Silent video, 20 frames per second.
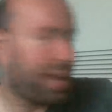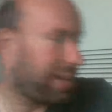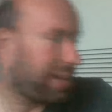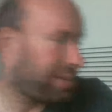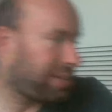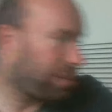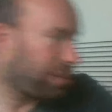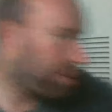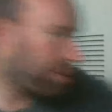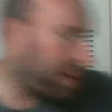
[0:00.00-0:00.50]
you
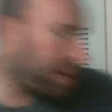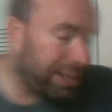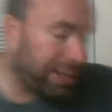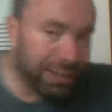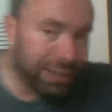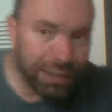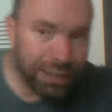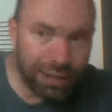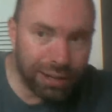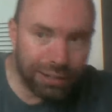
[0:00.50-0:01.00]
see what I did
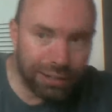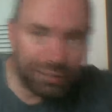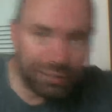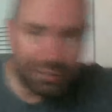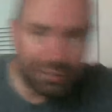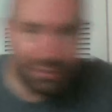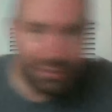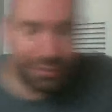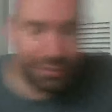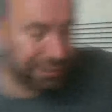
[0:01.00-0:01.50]
there?
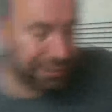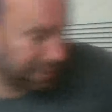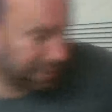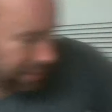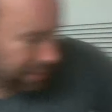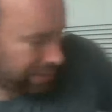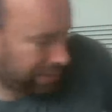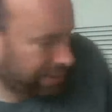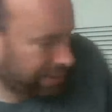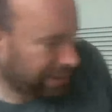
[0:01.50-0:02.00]

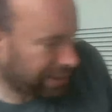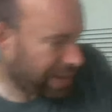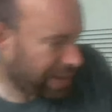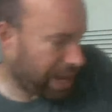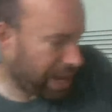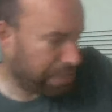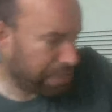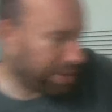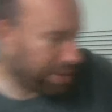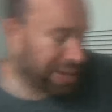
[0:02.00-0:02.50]

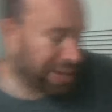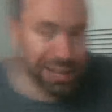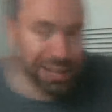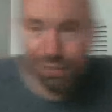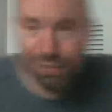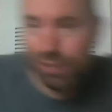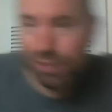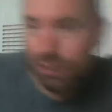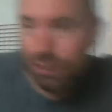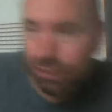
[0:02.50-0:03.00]
I'm not
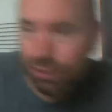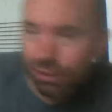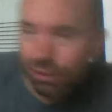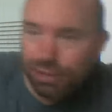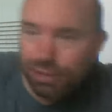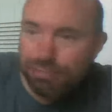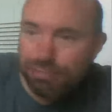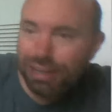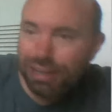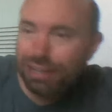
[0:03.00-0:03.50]
giving you a look
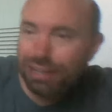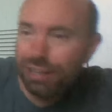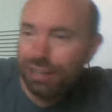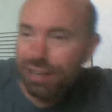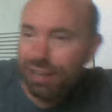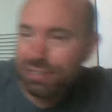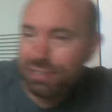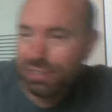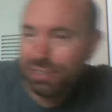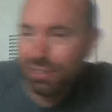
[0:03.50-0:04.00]
at my
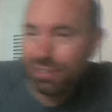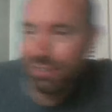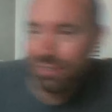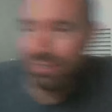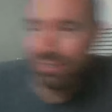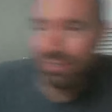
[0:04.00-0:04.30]
closet.